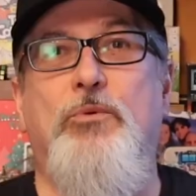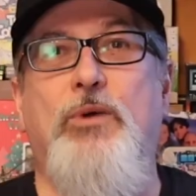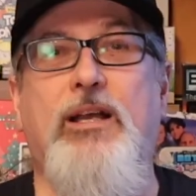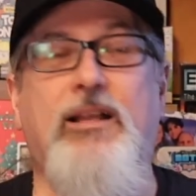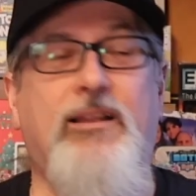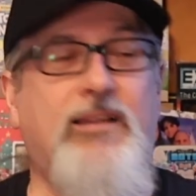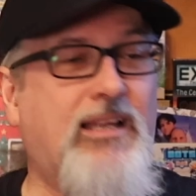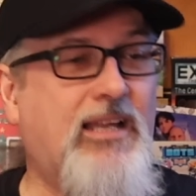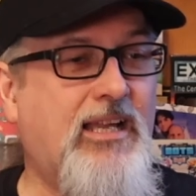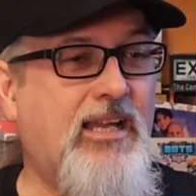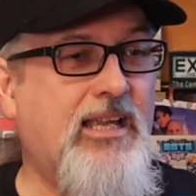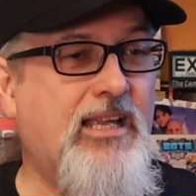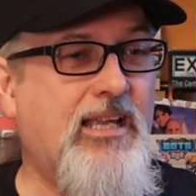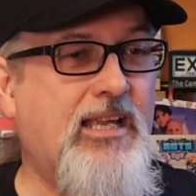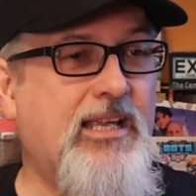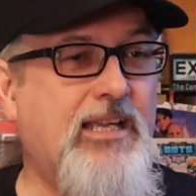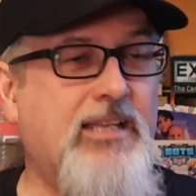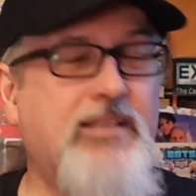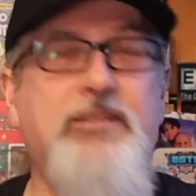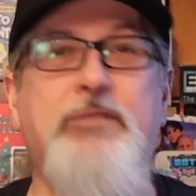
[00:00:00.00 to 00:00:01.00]
Well,
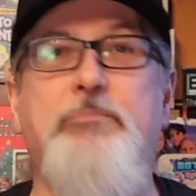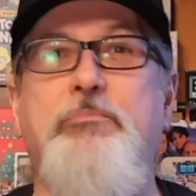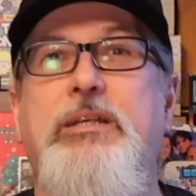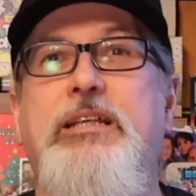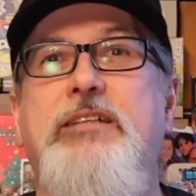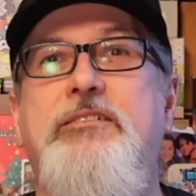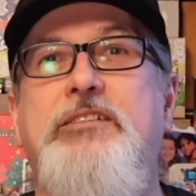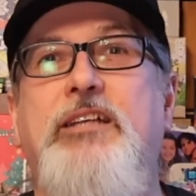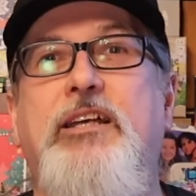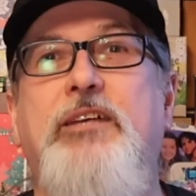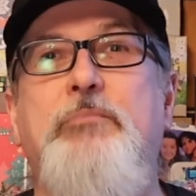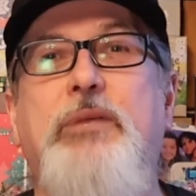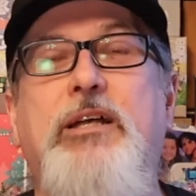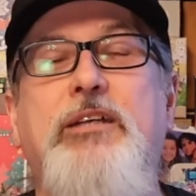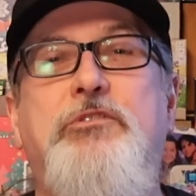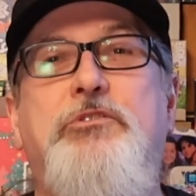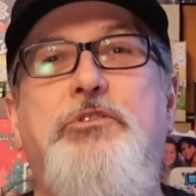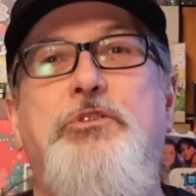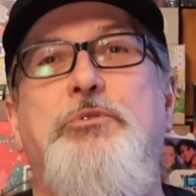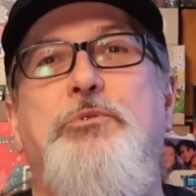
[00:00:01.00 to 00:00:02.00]
in the meantime,
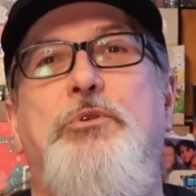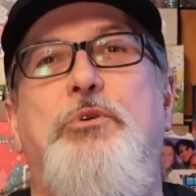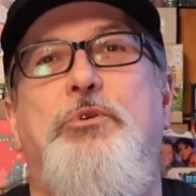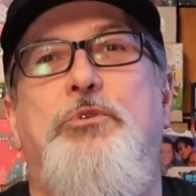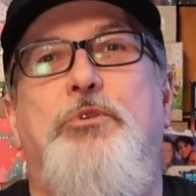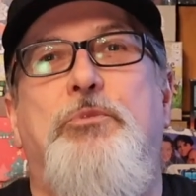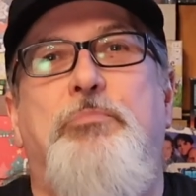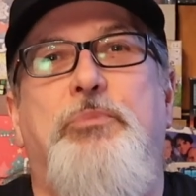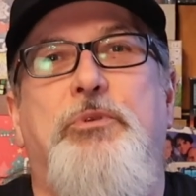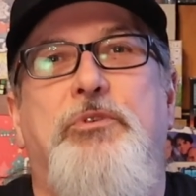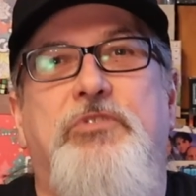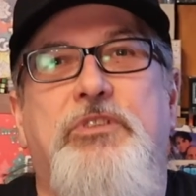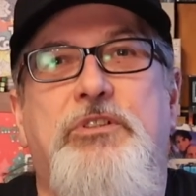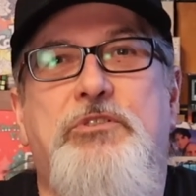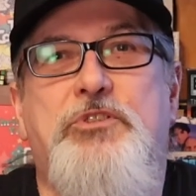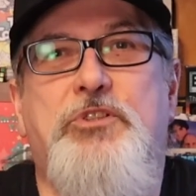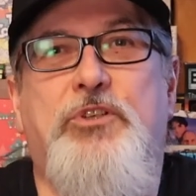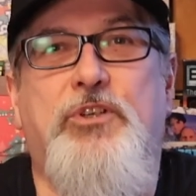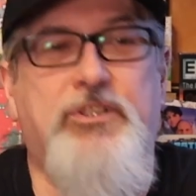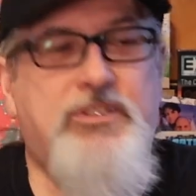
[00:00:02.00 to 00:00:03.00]
I do hope you've
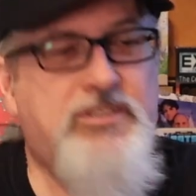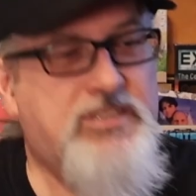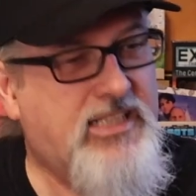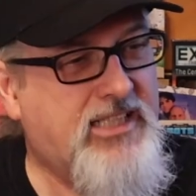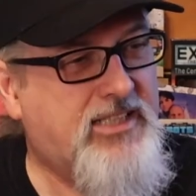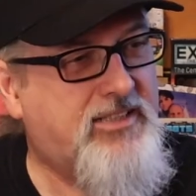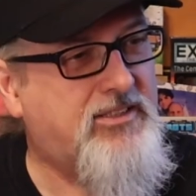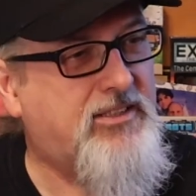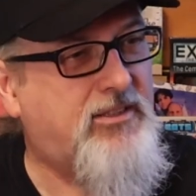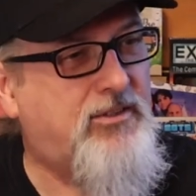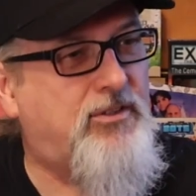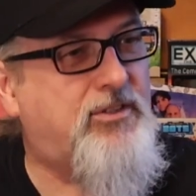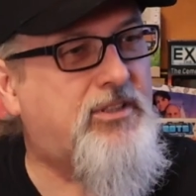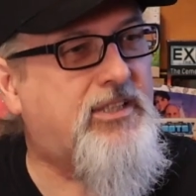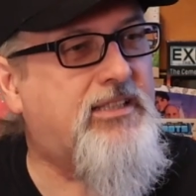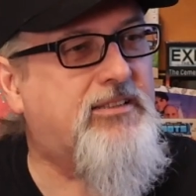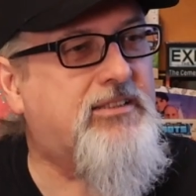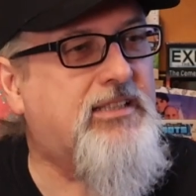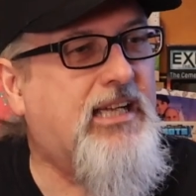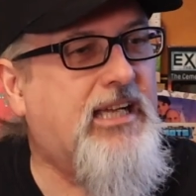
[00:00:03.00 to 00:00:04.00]
enjoyed taking a look
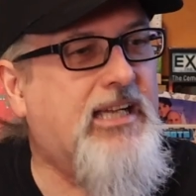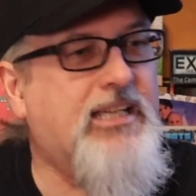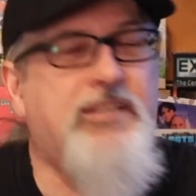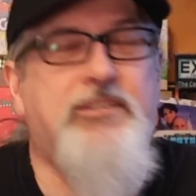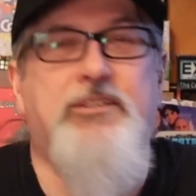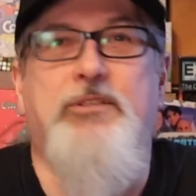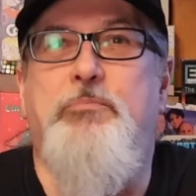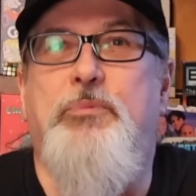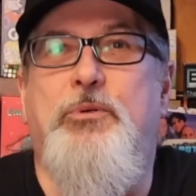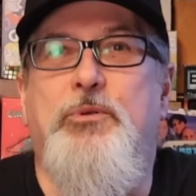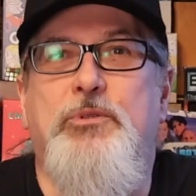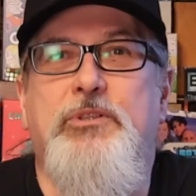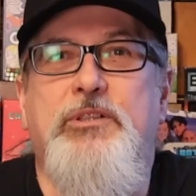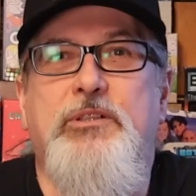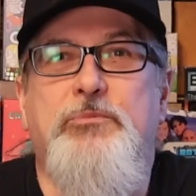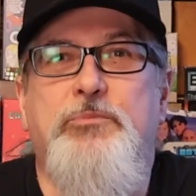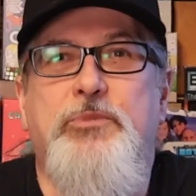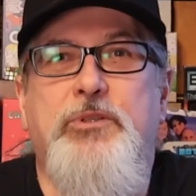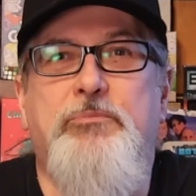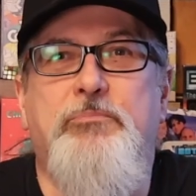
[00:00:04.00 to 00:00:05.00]
at I,
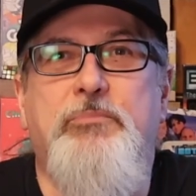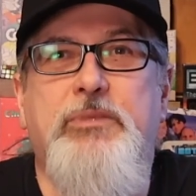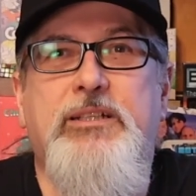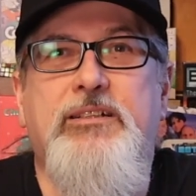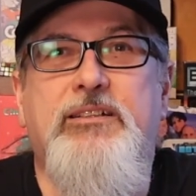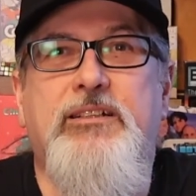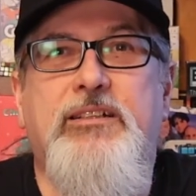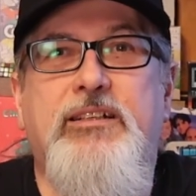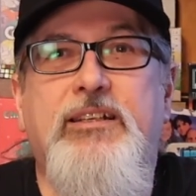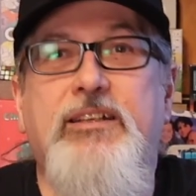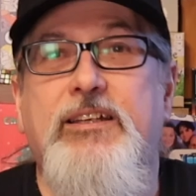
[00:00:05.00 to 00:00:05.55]
Napoleon with me.